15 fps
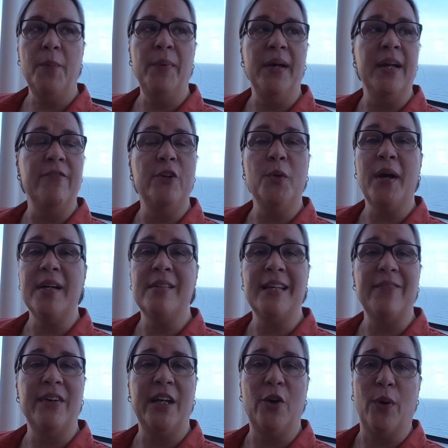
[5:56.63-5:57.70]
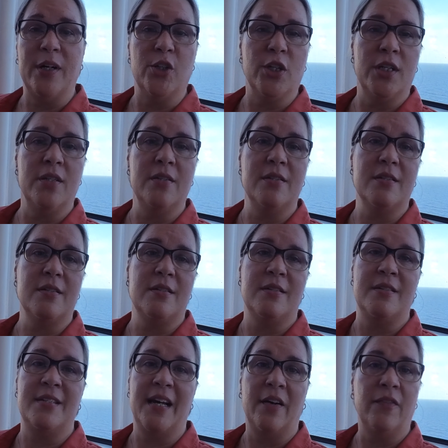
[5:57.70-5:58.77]
But if you guys have any questions,
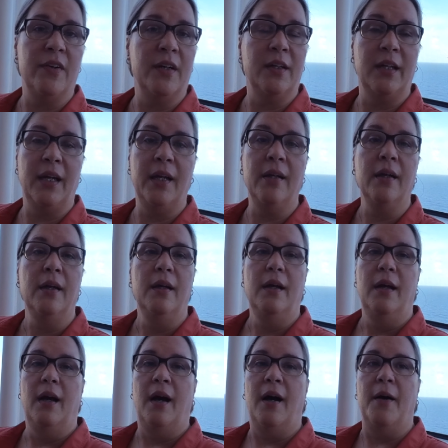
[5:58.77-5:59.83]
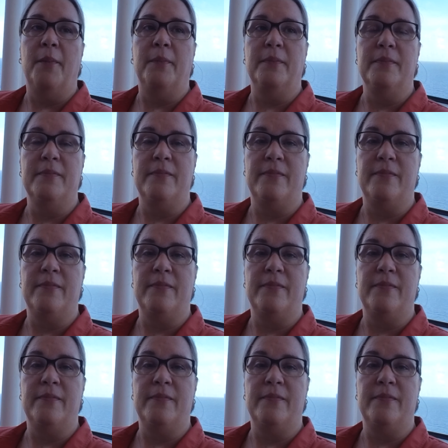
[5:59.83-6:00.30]
definitely um,